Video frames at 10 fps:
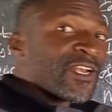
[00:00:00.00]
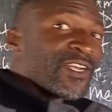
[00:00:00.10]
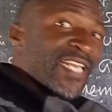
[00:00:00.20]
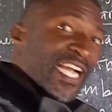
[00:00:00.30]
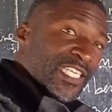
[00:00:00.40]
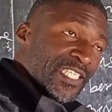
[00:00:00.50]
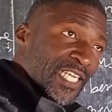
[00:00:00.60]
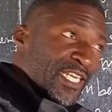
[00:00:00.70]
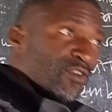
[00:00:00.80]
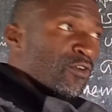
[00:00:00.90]
the
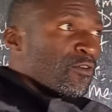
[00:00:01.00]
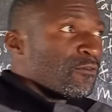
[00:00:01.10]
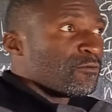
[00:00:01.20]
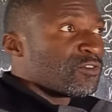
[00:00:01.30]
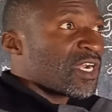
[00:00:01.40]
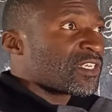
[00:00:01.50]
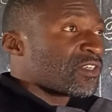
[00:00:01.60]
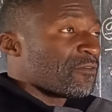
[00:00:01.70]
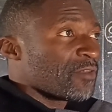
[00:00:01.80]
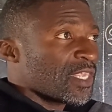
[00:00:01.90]
reduction of drug
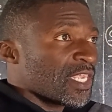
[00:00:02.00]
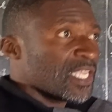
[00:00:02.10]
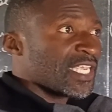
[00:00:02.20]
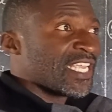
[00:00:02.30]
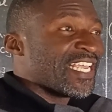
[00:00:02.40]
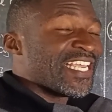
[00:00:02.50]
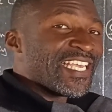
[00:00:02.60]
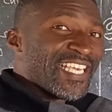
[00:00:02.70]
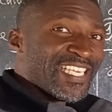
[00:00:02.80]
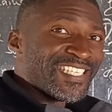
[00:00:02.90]
trafficking
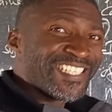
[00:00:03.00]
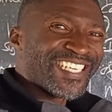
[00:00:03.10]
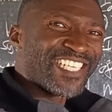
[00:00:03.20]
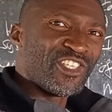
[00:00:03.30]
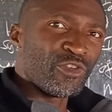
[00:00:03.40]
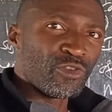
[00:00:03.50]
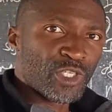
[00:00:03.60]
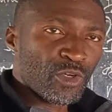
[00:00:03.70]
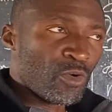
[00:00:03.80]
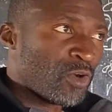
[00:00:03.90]
is
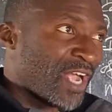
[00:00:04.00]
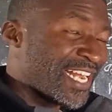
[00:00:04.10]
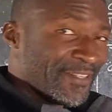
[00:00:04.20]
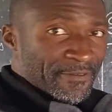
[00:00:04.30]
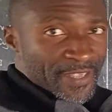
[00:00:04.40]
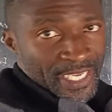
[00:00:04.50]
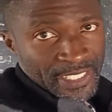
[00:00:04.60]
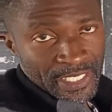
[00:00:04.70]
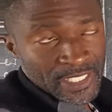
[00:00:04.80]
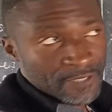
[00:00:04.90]
reduced or
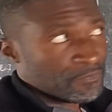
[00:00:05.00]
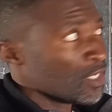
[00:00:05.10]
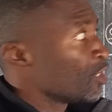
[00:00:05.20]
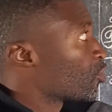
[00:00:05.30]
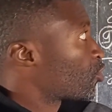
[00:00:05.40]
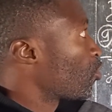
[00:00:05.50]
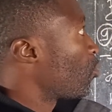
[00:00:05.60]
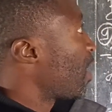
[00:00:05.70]
alleviated. So